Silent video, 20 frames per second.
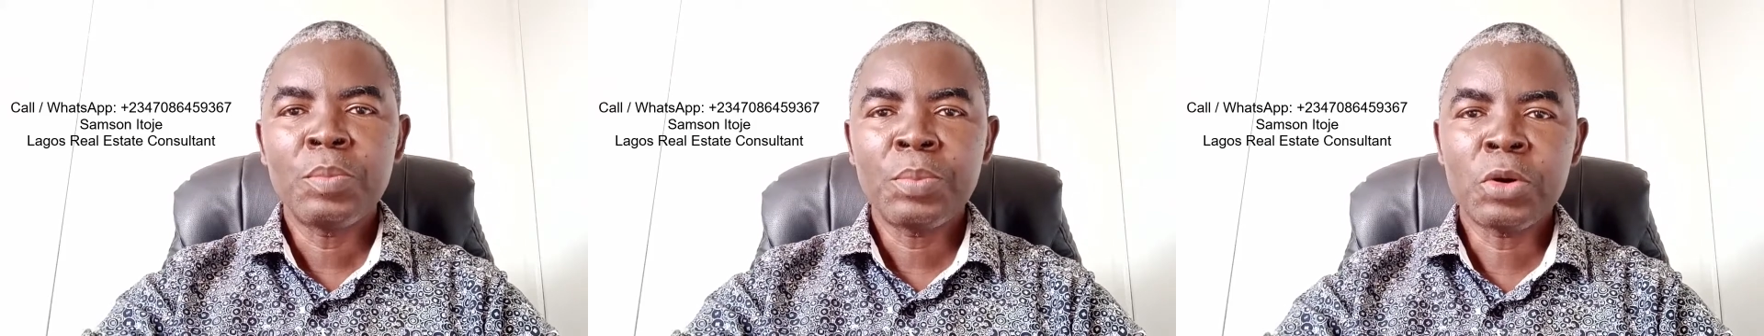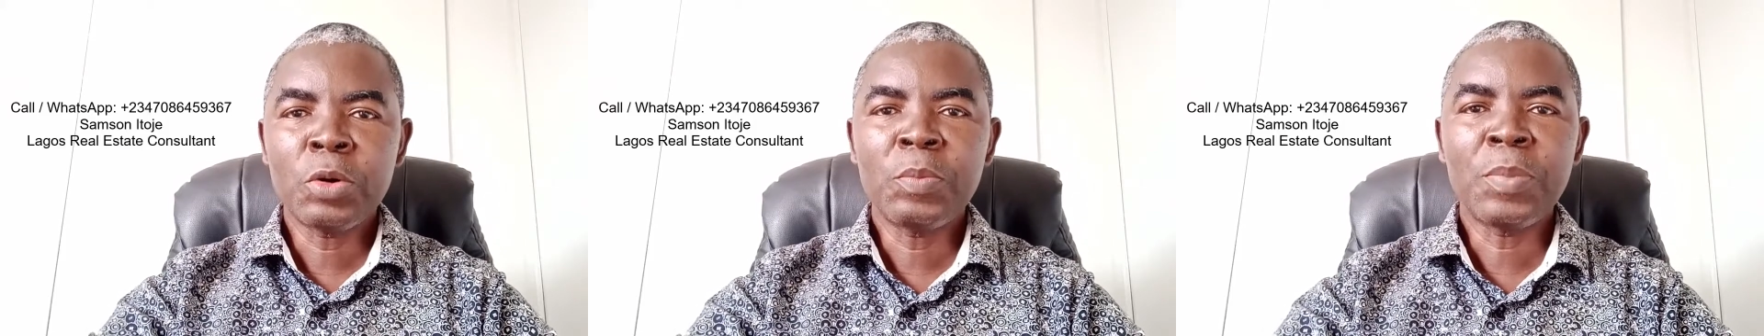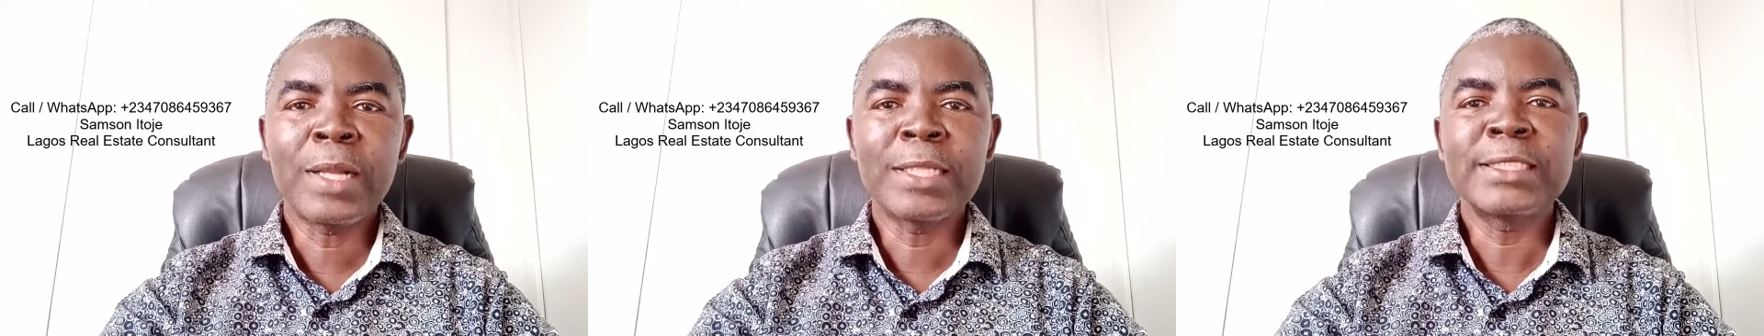
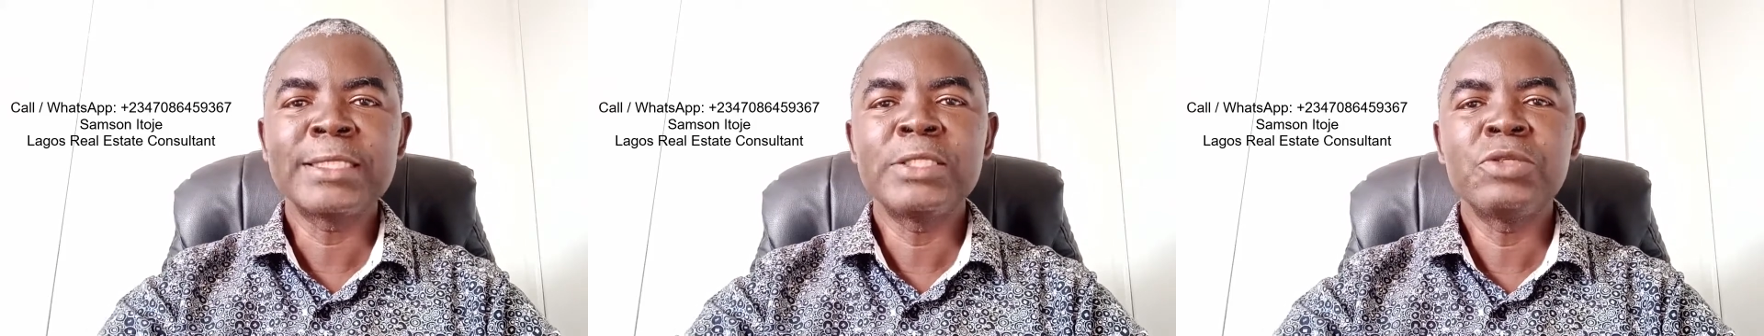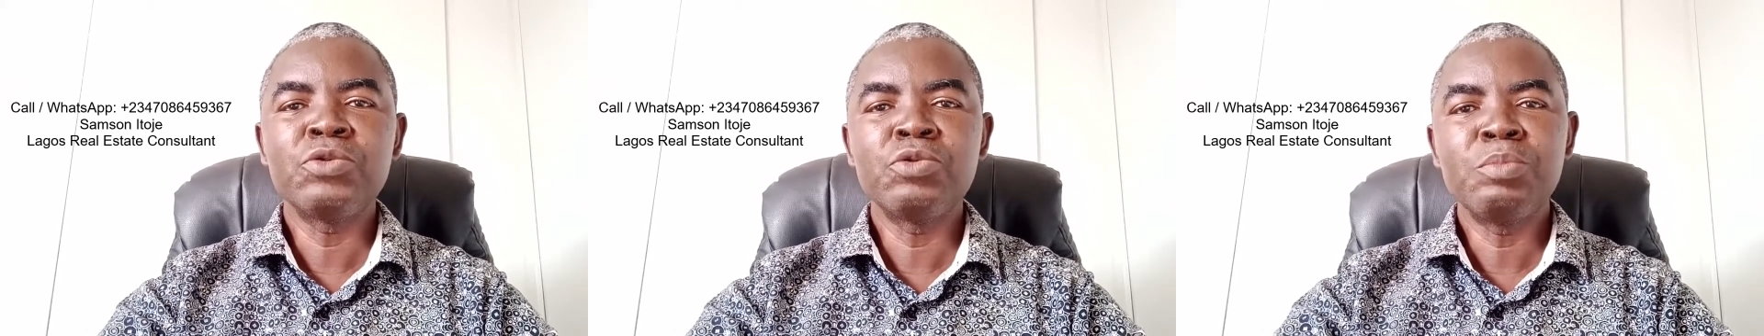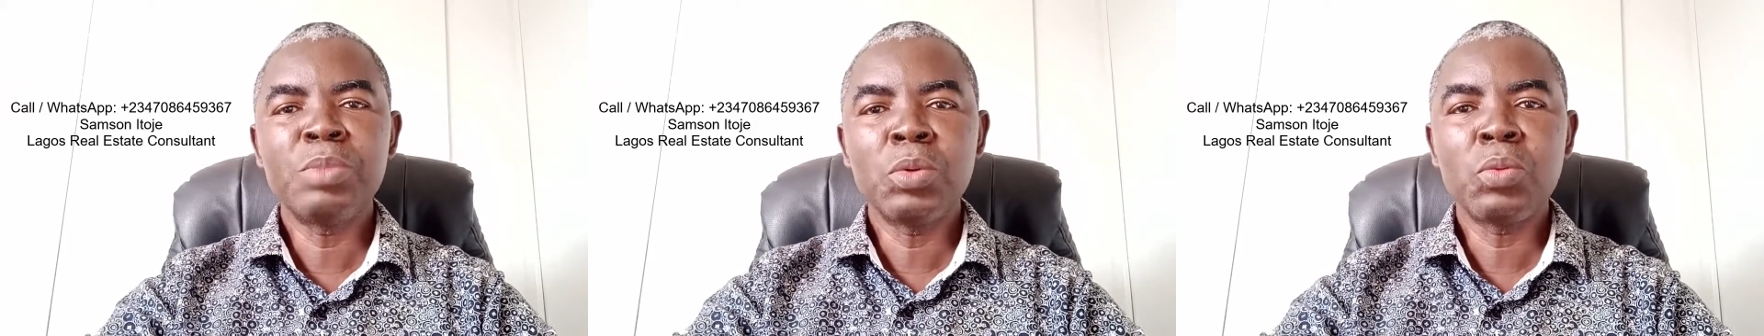
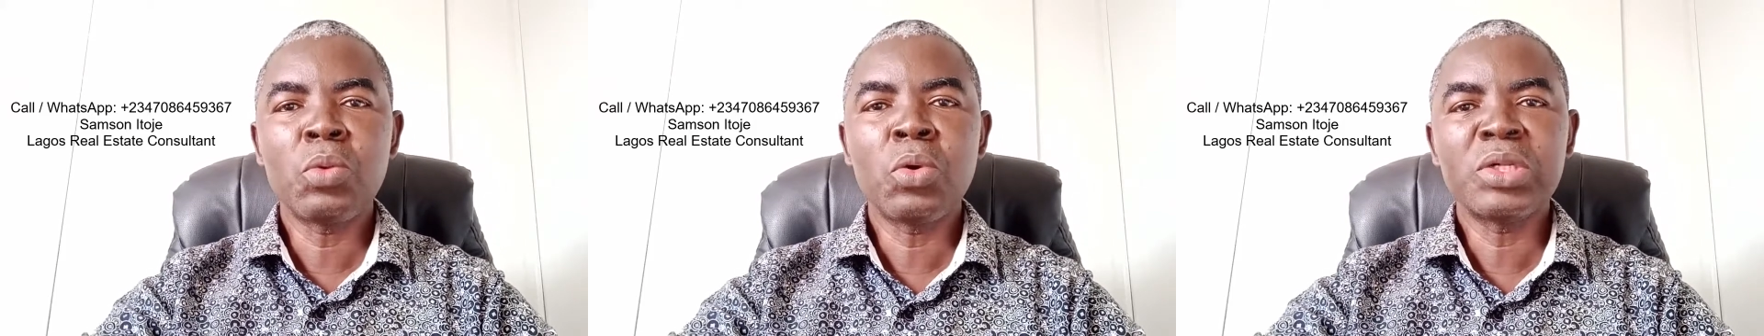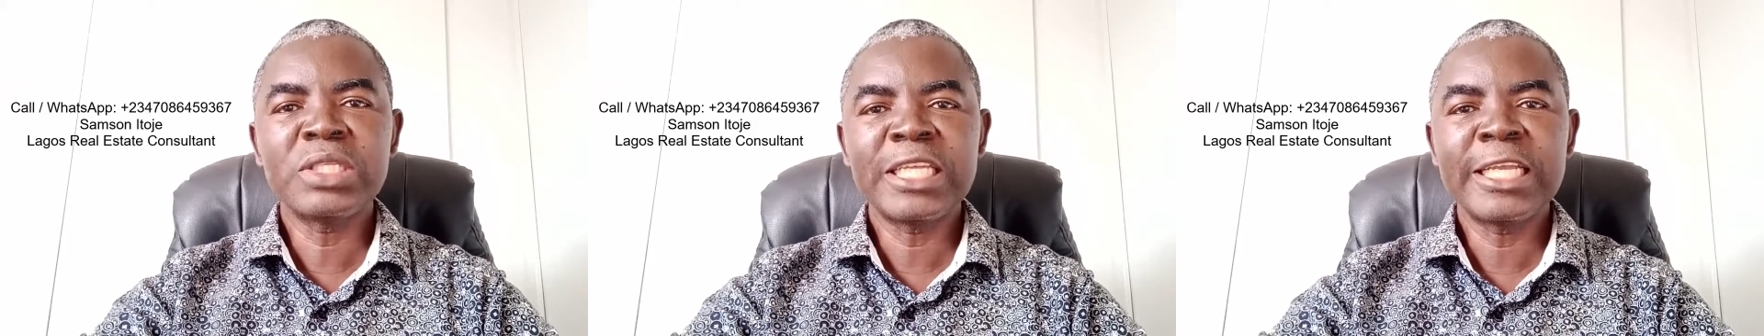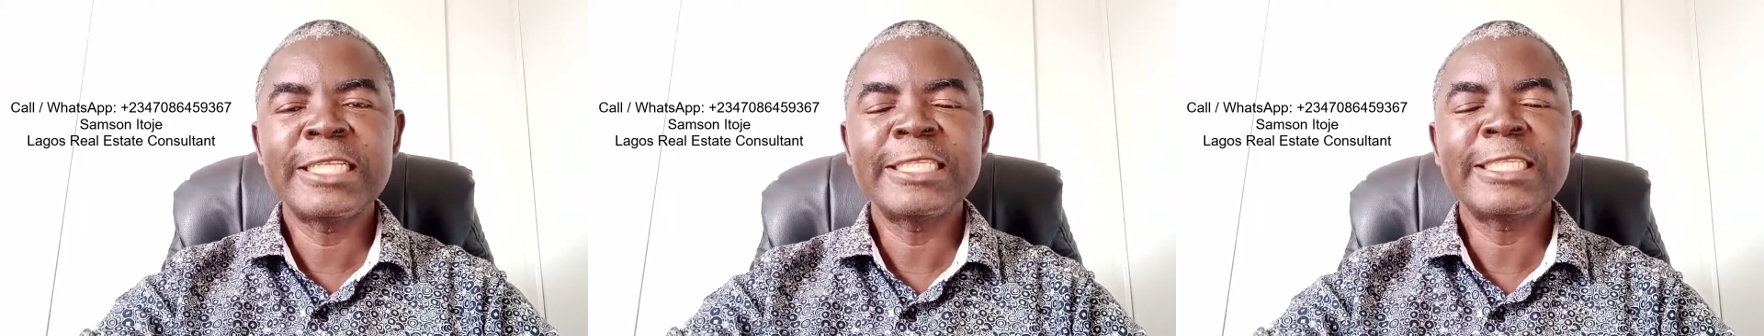property will be
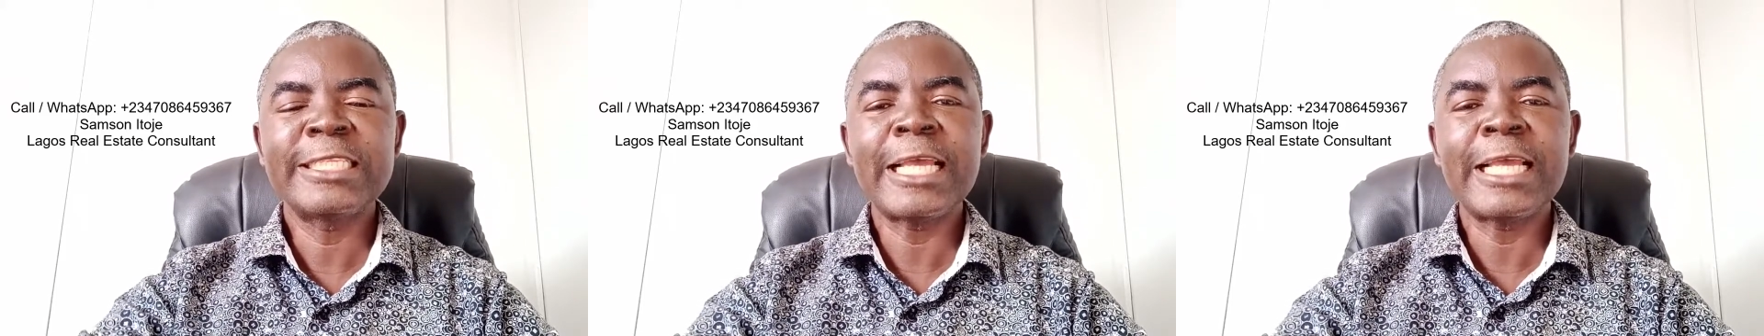worth 10